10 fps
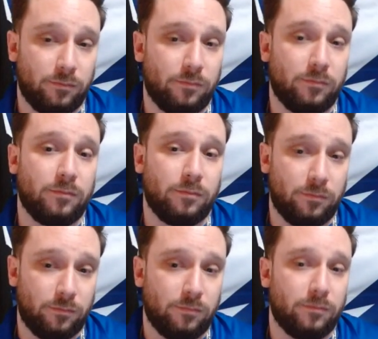
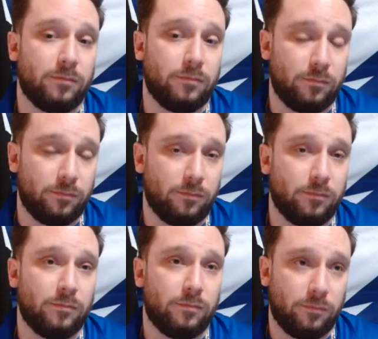
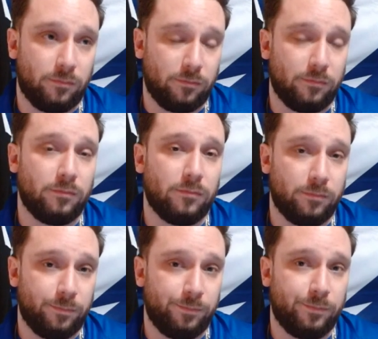
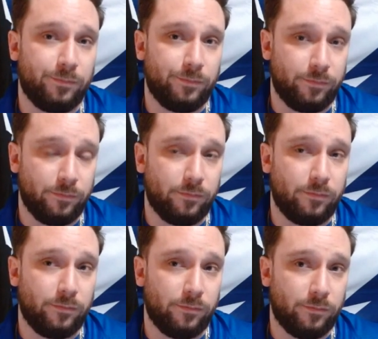
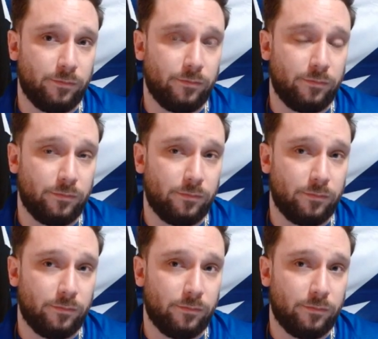(not speaking)